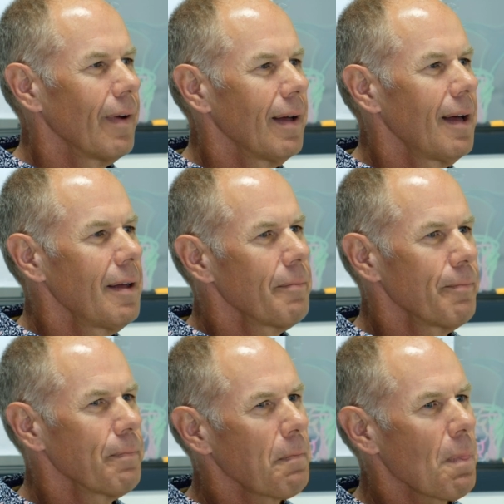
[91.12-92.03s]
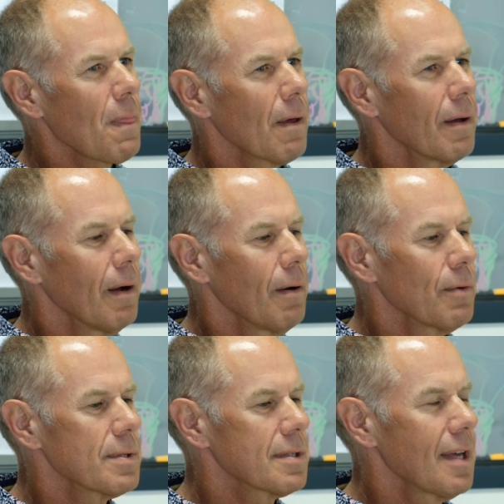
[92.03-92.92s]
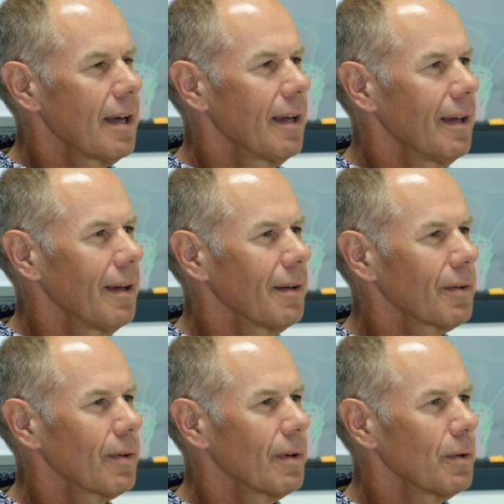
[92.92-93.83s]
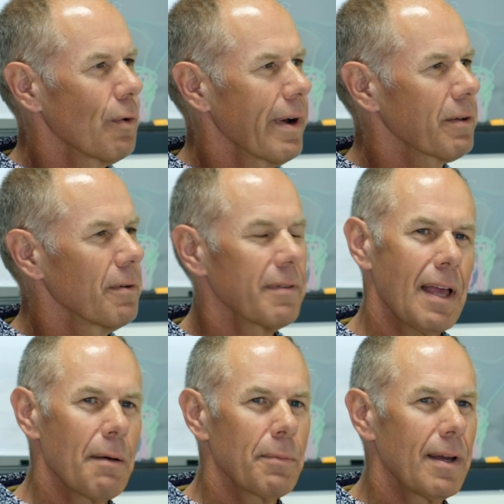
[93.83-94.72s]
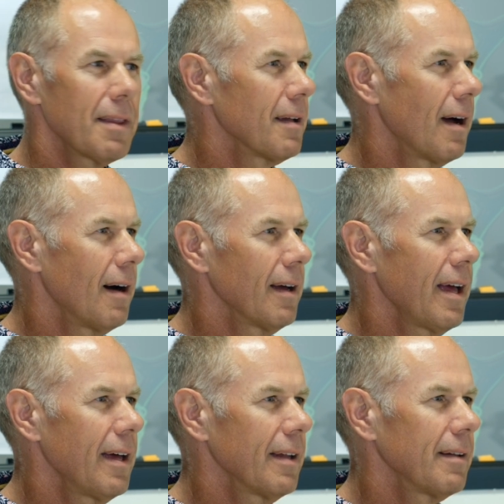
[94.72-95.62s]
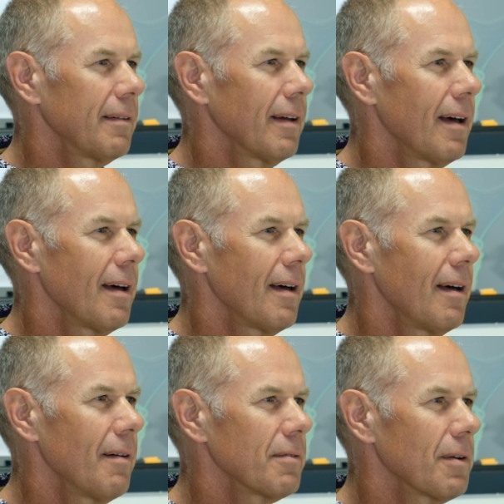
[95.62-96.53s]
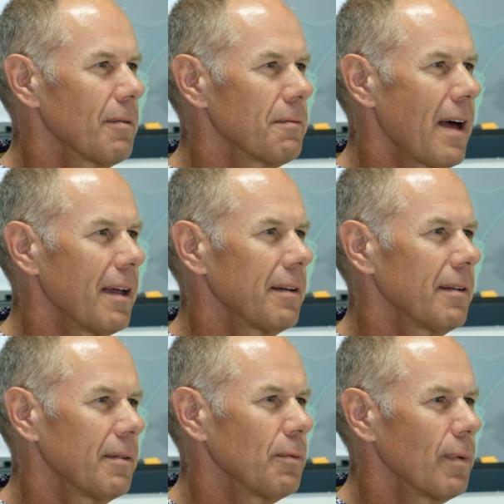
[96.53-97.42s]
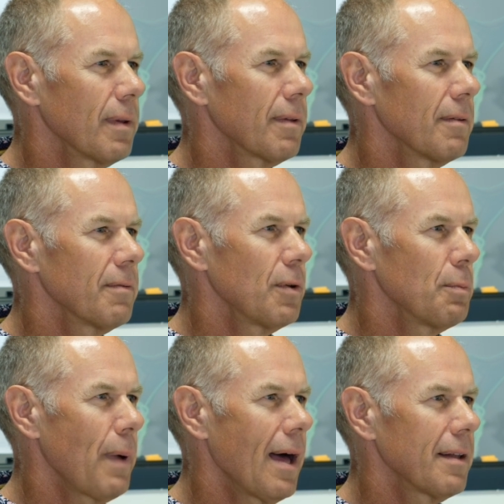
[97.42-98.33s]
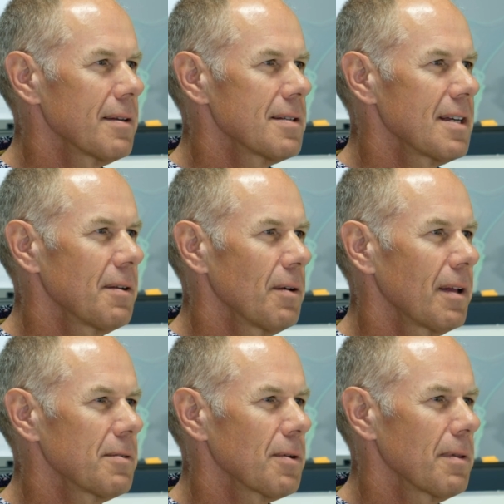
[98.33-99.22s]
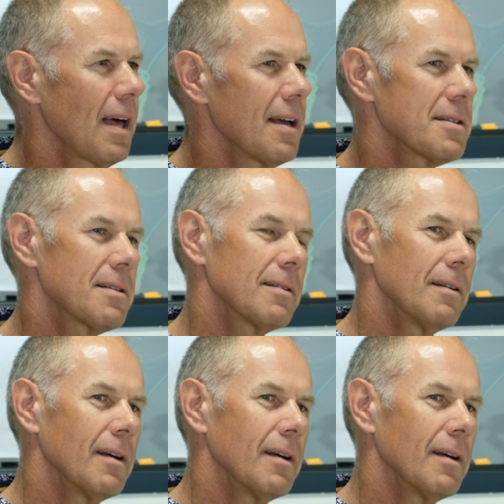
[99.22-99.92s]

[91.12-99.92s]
I was director of a company that I had founded with a few partners in early 2000.